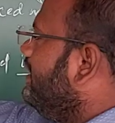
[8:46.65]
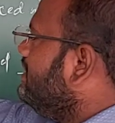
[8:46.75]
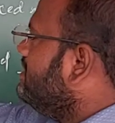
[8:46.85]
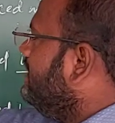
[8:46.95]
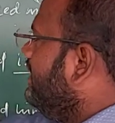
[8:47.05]
it
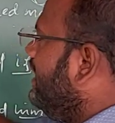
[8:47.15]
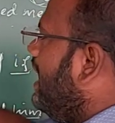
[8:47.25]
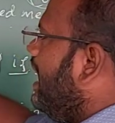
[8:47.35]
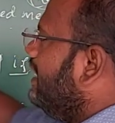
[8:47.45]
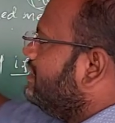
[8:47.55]
is he
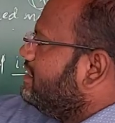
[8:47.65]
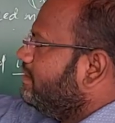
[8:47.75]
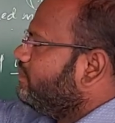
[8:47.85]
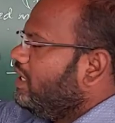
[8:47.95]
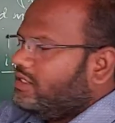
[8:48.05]
asked.
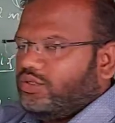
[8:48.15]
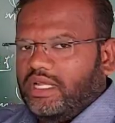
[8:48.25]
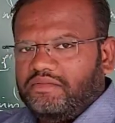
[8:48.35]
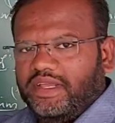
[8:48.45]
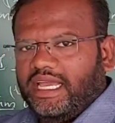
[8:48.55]
So
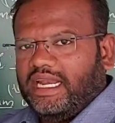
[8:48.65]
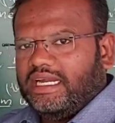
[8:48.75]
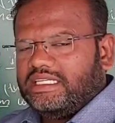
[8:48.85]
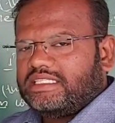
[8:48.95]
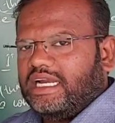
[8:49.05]
then we can
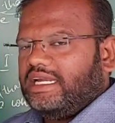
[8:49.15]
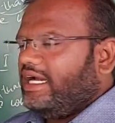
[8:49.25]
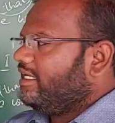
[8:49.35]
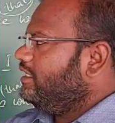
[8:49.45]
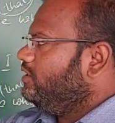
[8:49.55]
understand
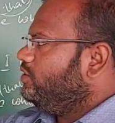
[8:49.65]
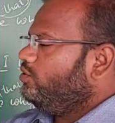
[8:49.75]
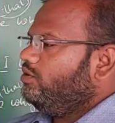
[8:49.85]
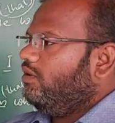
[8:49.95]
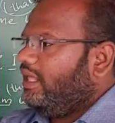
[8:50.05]
that do
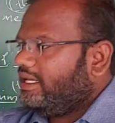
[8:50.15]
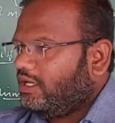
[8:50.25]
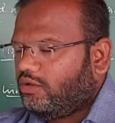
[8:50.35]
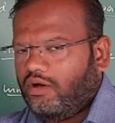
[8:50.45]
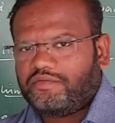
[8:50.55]
you like a
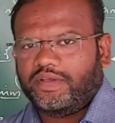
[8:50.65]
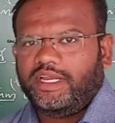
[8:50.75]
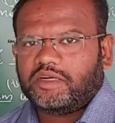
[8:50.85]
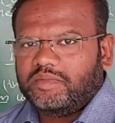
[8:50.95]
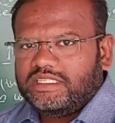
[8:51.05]
coffee?
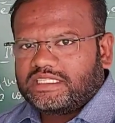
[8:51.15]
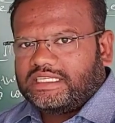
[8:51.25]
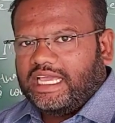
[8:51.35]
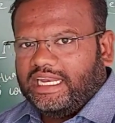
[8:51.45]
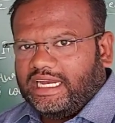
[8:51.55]
It means
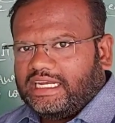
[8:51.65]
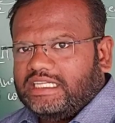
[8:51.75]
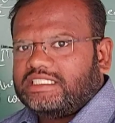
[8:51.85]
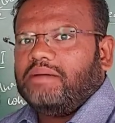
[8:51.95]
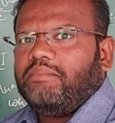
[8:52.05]
directly
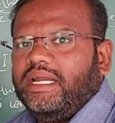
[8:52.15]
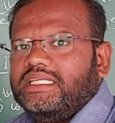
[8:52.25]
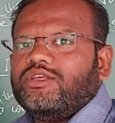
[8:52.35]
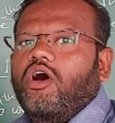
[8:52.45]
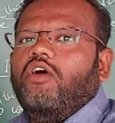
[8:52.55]
somebody
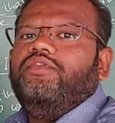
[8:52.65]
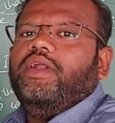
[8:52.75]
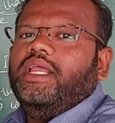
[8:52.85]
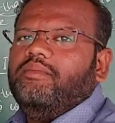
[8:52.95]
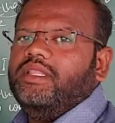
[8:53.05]
is
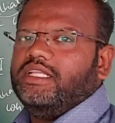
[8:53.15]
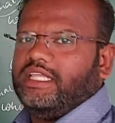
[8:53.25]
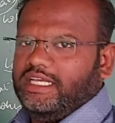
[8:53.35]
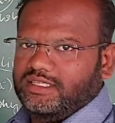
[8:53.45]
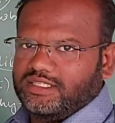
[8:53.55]
offering me the
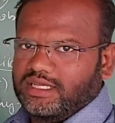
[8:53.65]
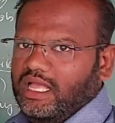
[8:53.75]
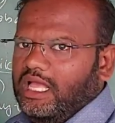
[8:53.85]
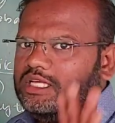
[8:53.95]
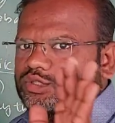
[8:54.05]
things.
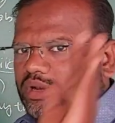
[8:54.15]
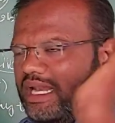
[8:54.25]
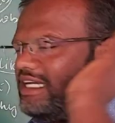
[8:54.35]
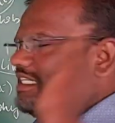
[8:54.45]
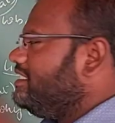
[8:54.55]
So
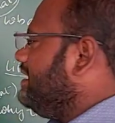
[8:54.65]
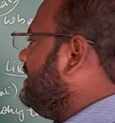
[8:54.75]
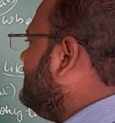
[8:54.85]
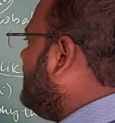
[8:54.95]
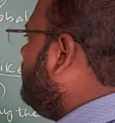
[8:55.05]
let us
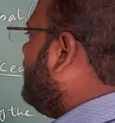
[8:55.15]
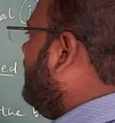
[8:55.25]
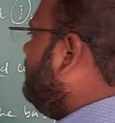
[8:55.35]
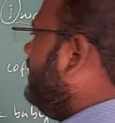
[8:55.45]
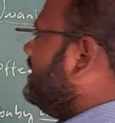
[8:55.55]
change it out.
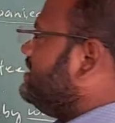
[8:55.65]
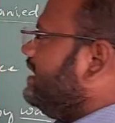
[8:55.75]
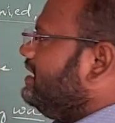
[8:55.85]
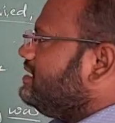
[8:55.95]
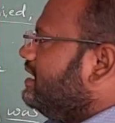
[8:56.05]
How we can
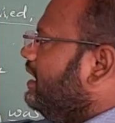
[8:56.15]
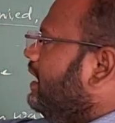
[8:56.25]
change?